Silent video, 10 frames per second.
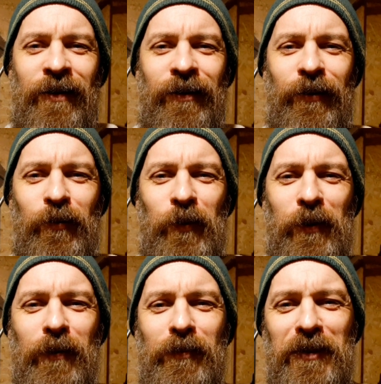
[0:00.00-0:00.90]
Hello and
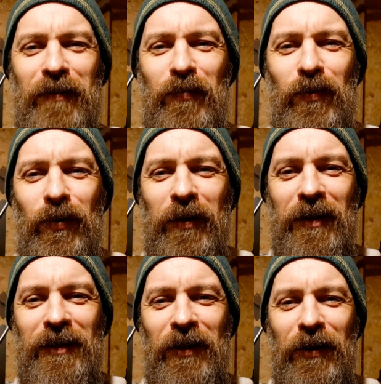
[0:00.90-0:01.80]
welcome to Steve Walker
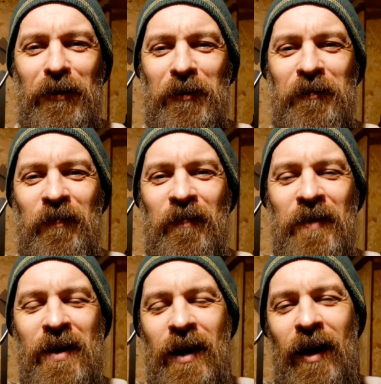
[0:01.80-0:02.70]
Guitars.
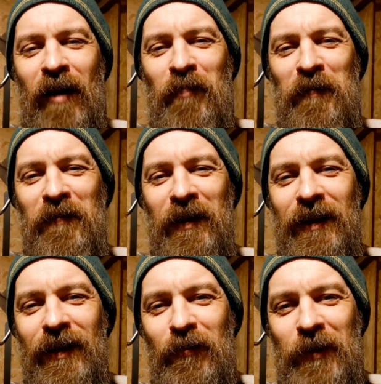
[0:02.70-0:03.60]
I've been feeling
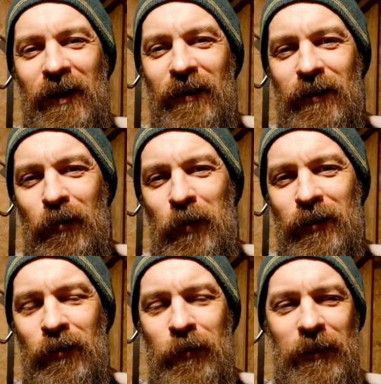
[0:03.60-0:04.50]
a little bit guilty the
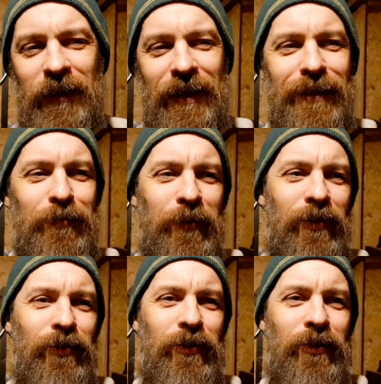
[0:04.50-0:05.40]
past couple of days
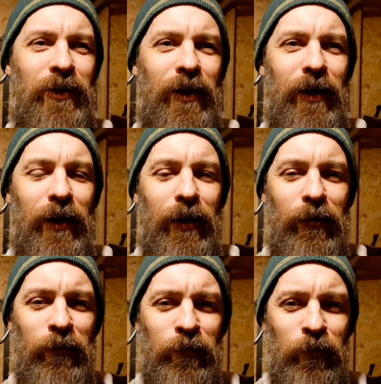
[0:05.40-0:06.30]
because the
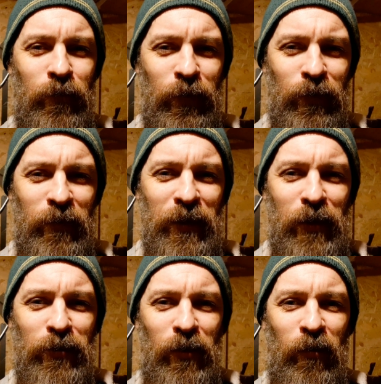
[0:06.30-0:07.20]

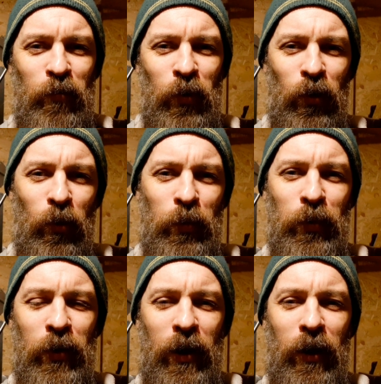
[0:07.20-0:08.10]
videos that I've put up
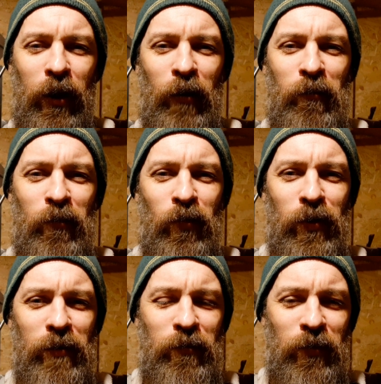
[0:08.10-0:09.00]
for
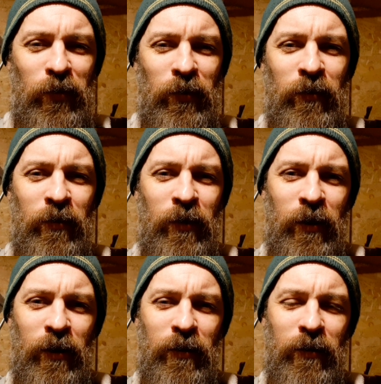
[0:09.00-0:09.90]
you for
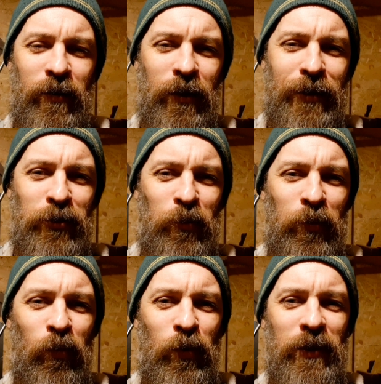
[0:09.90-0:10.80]
the last couple
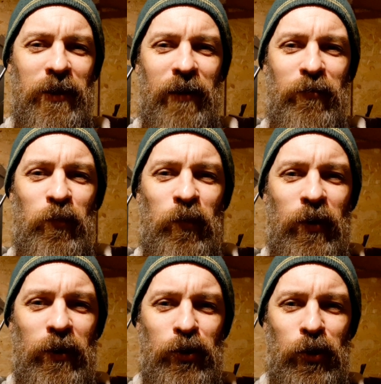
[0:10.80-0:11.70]
of weeks haven't
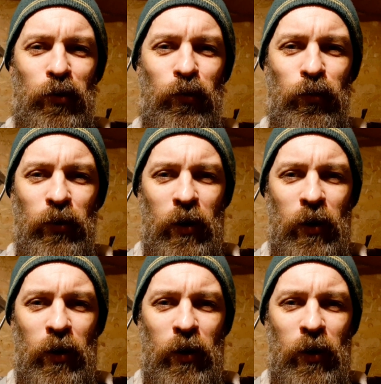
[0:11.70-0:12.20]
really shown